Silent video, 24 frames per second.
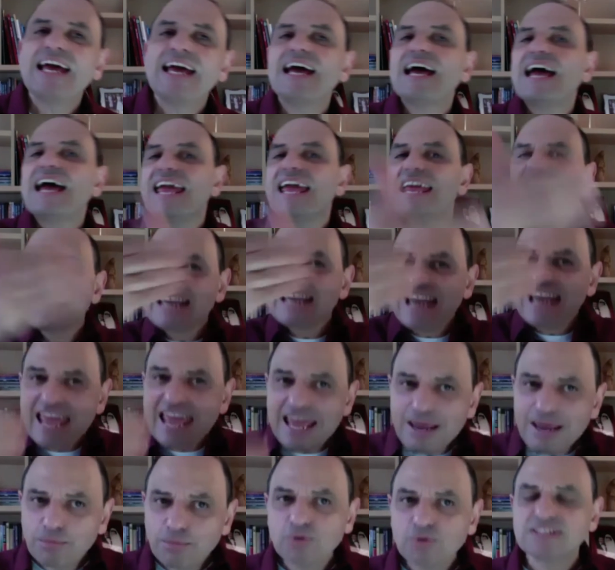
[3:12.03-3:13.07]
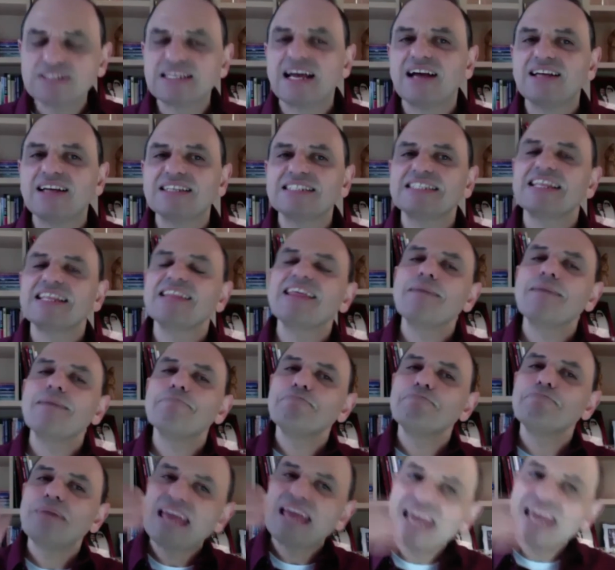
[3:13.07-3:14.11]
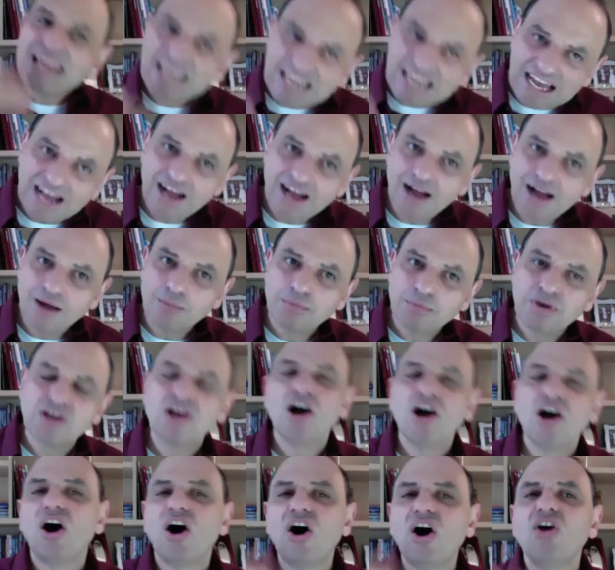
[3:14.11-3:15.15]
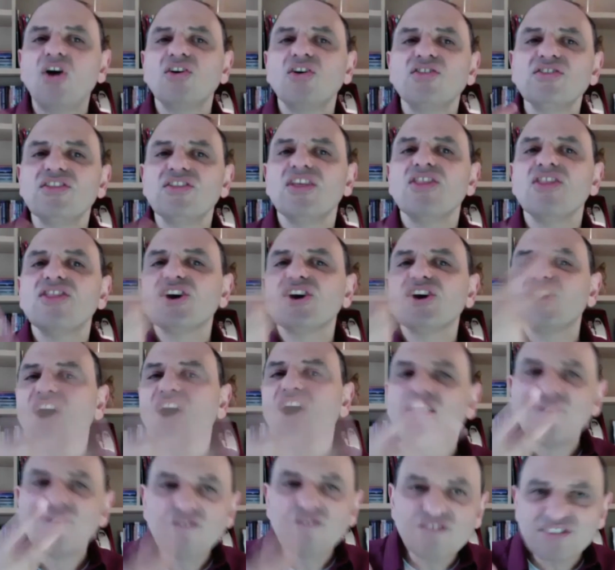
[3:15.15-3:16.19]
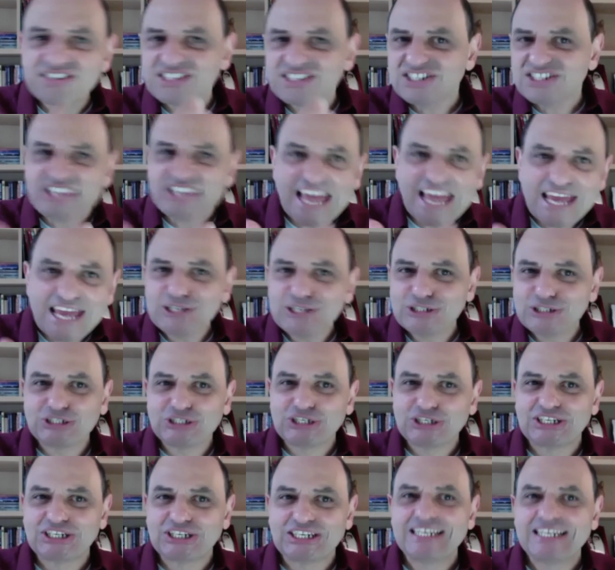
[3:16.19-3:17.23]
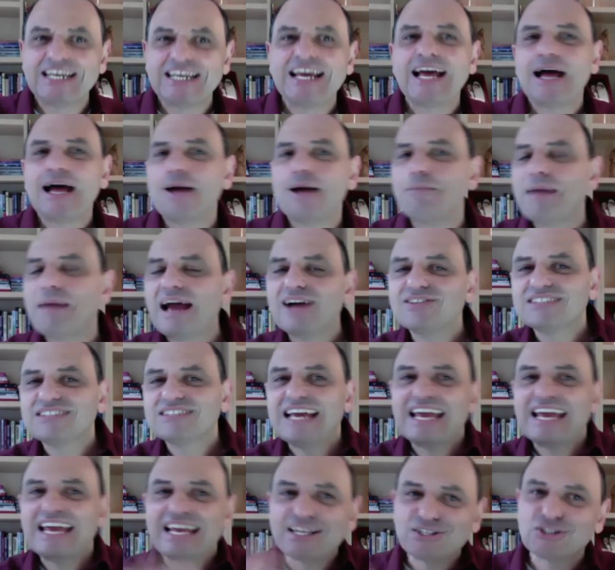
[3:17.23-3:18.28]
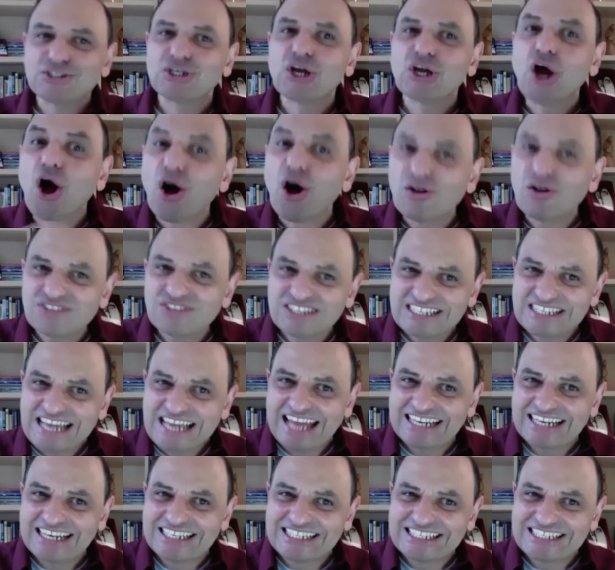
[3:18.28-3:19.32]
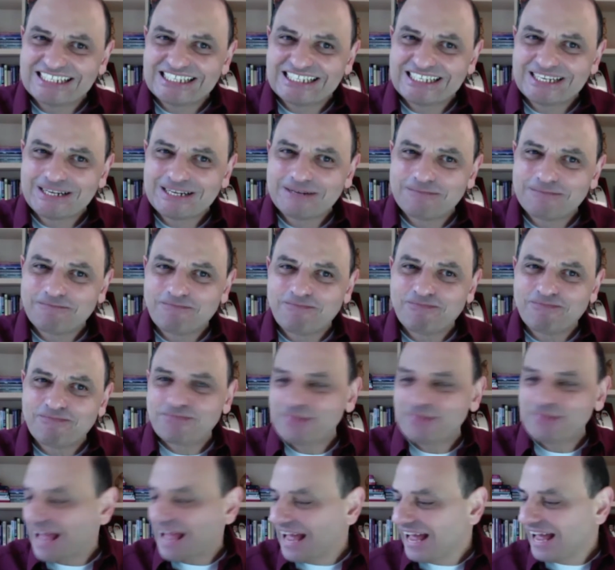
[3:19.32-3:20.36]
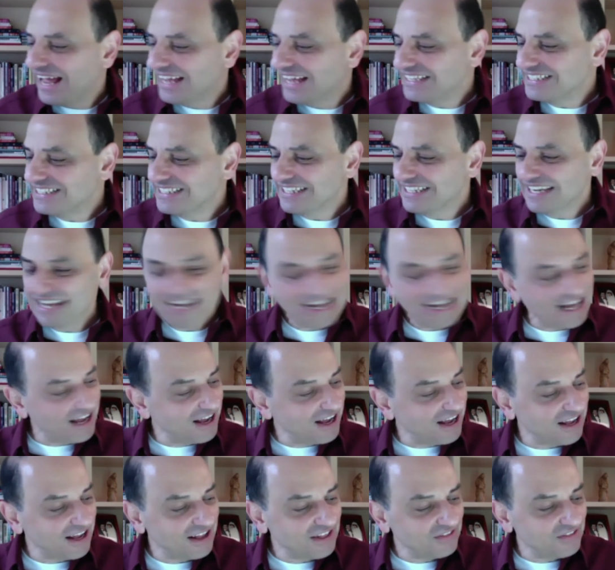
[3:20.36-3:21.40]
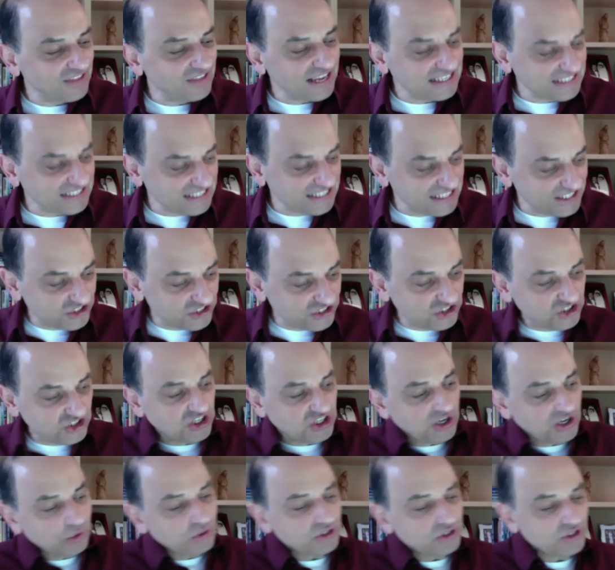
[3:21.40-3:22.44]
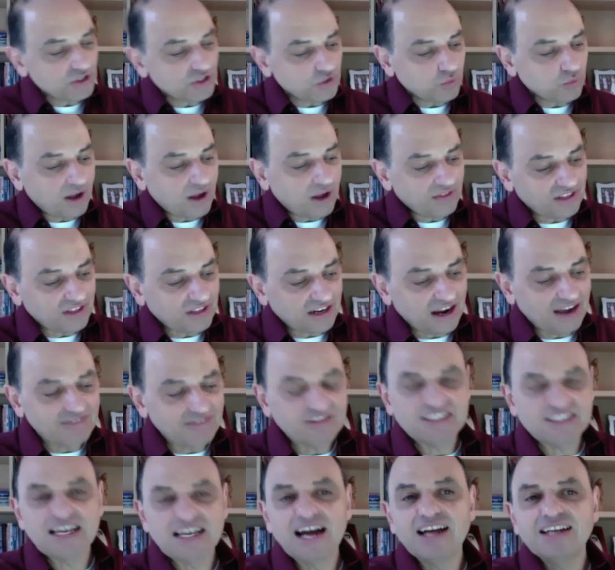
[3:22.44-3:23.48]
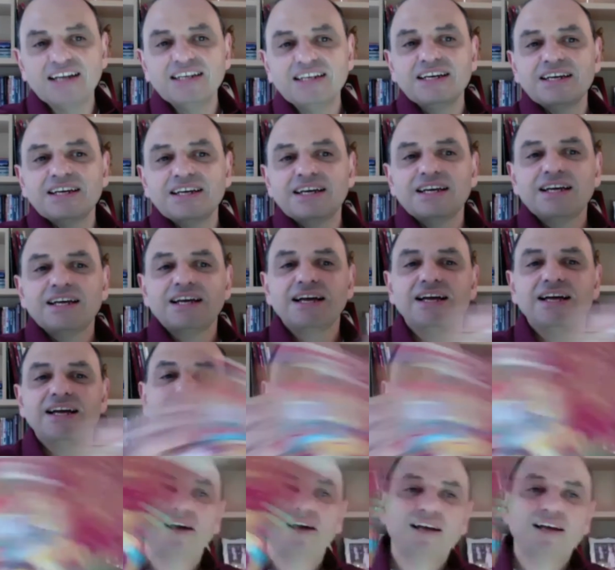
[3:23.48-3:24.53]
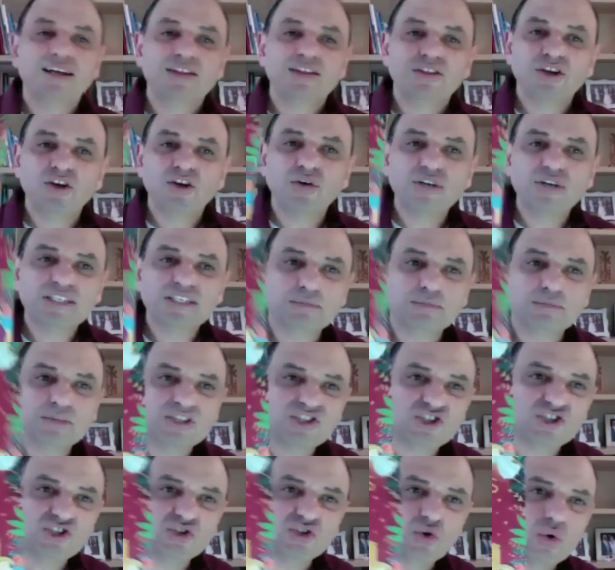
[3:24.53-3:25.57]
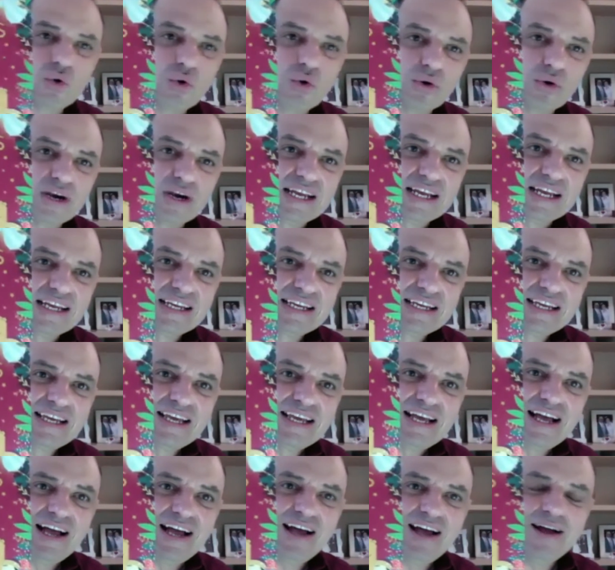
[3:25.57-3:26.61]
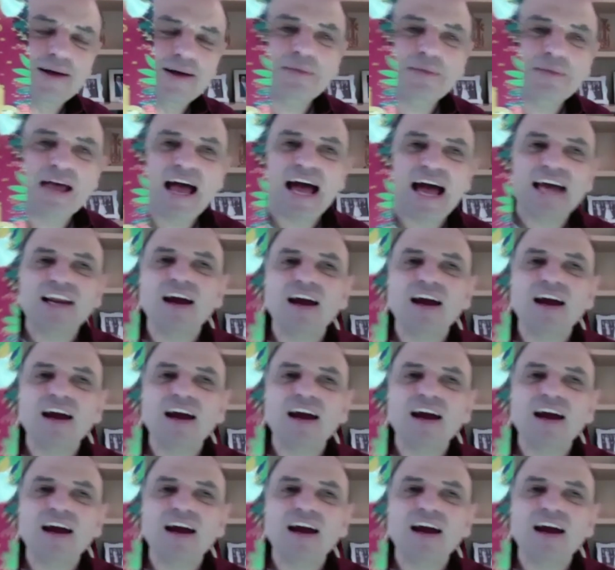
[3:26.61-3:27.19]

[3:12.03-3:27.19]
enables us to then pick up on the conversation about its content. And there's this children's one that I've done, The Christmas Story. And I